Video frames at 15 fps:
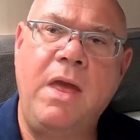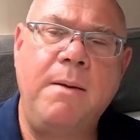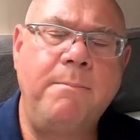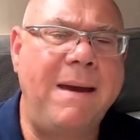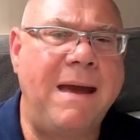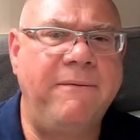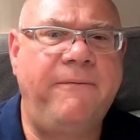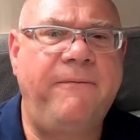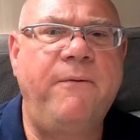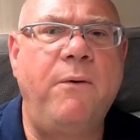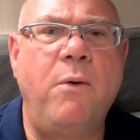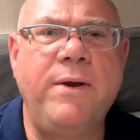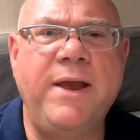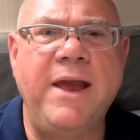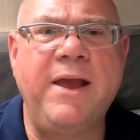
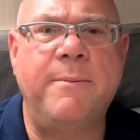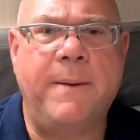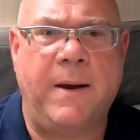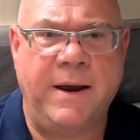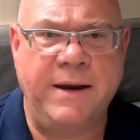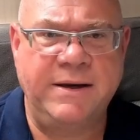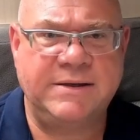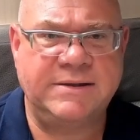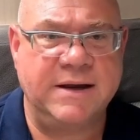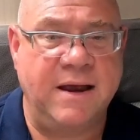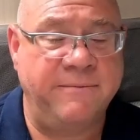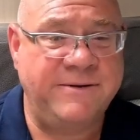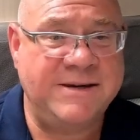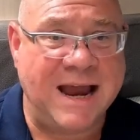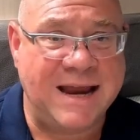gigabytes
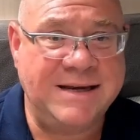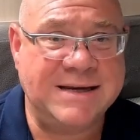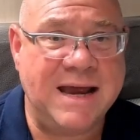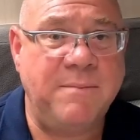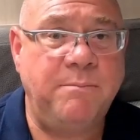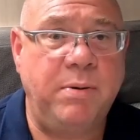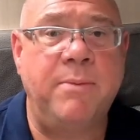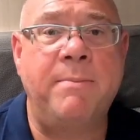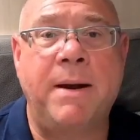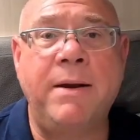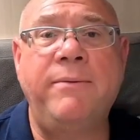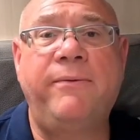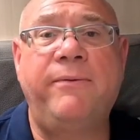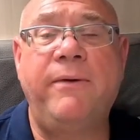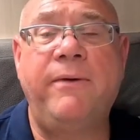of data per
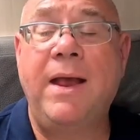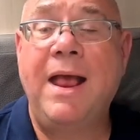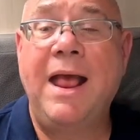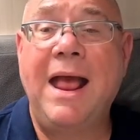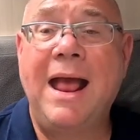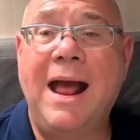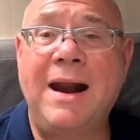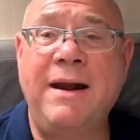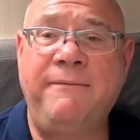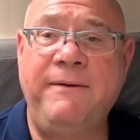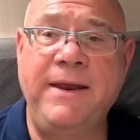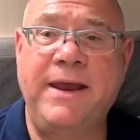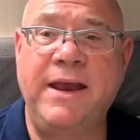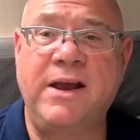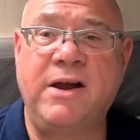month, and I
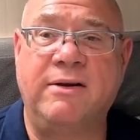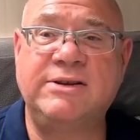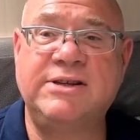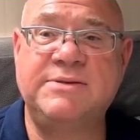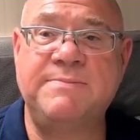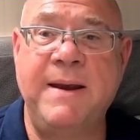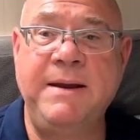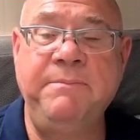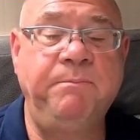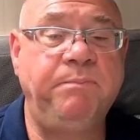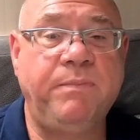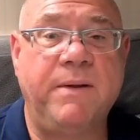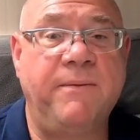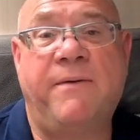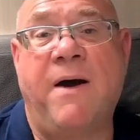think it costs me
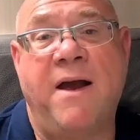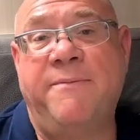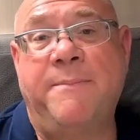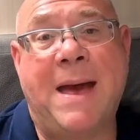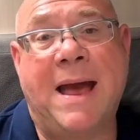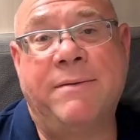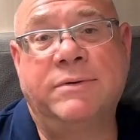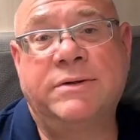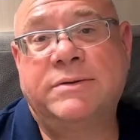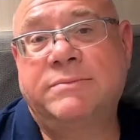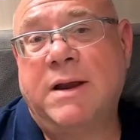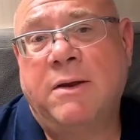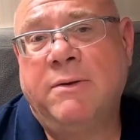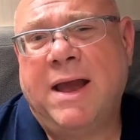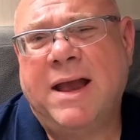£5.
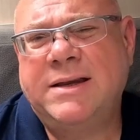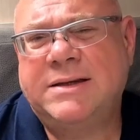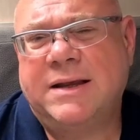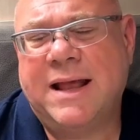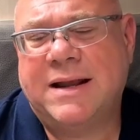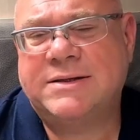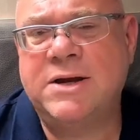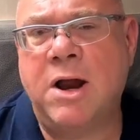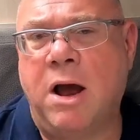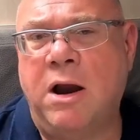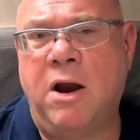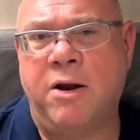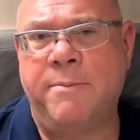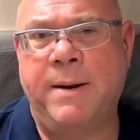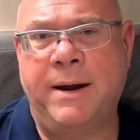Okay, so that's not a
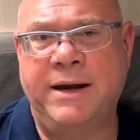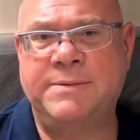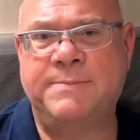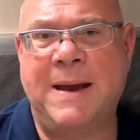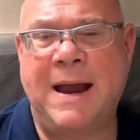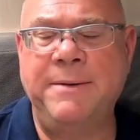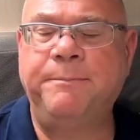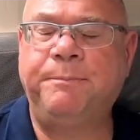lot of money to pay.